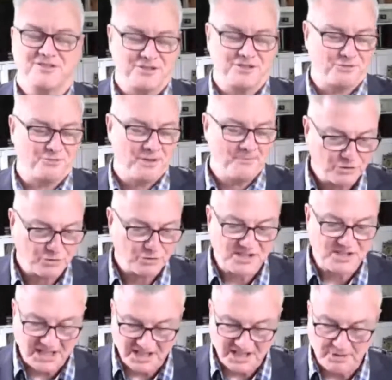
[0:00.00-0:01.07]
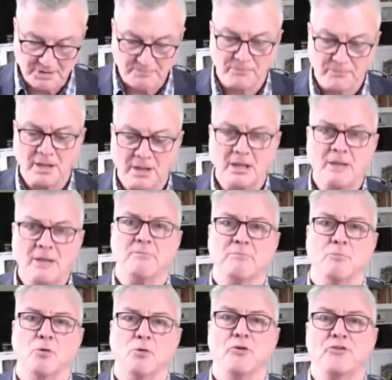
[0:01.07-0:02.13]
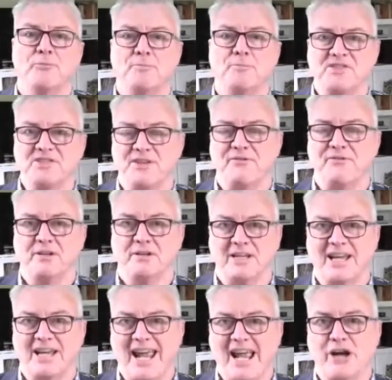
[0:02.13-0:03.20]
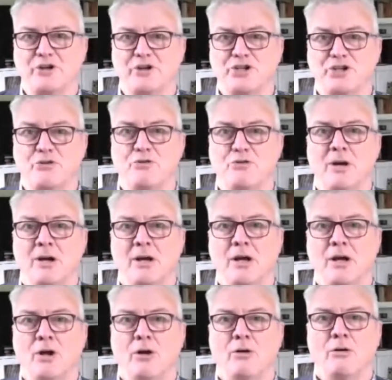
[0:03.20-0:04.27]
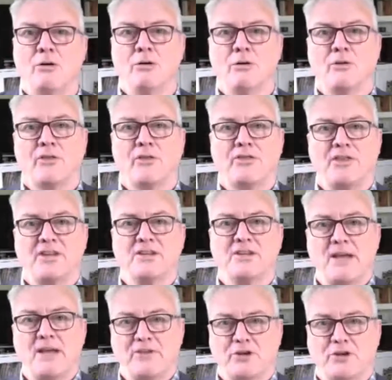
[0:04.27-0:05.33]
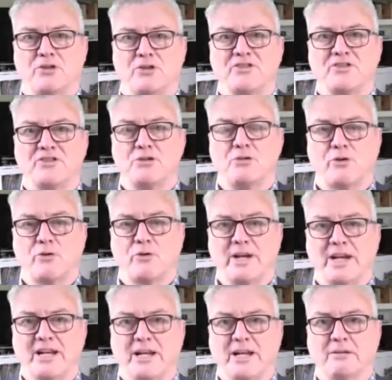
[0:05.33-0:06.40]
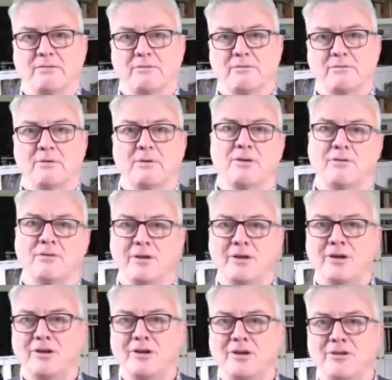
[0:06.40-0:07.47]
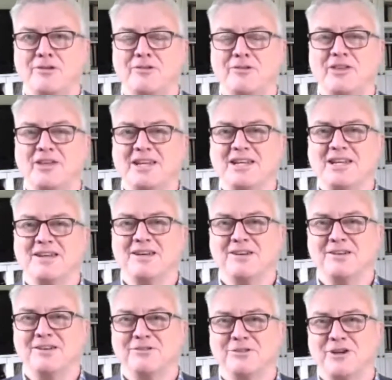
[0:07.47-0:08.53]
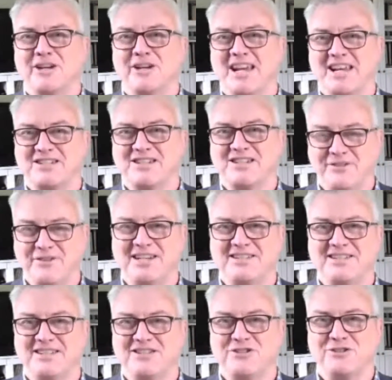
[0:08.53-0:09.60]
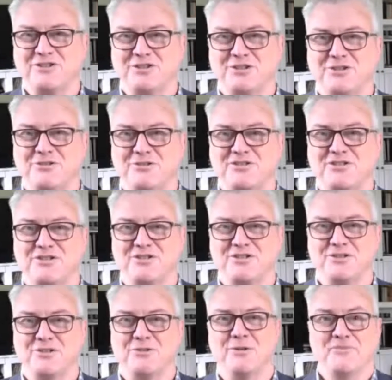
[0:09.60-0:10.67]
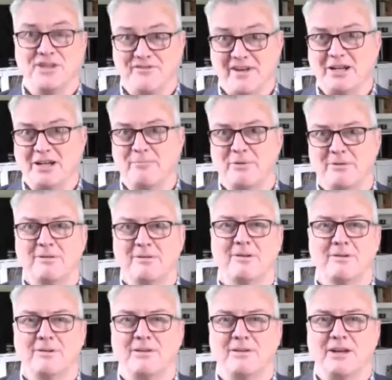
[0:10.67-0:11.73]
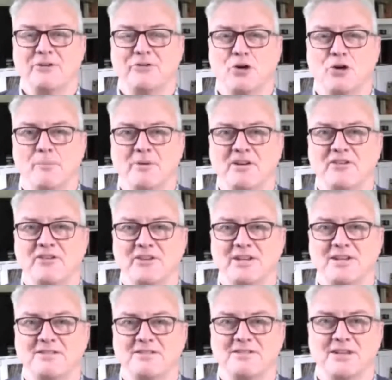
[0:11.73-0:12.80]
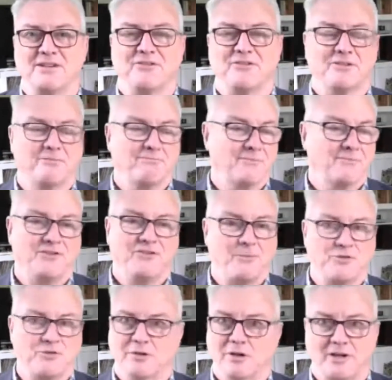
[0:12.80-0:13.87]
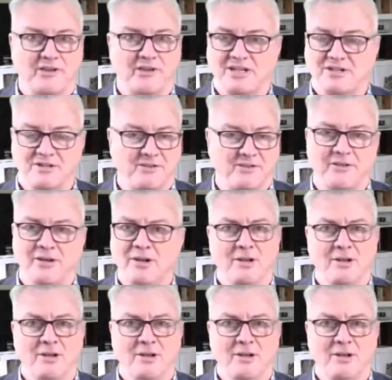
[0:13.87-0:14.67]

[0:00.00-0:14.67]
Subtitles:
to assessment, but more specifically, how do you think about the content you're creating, the learning activities that you use to develop those competencies, those conceptualizations,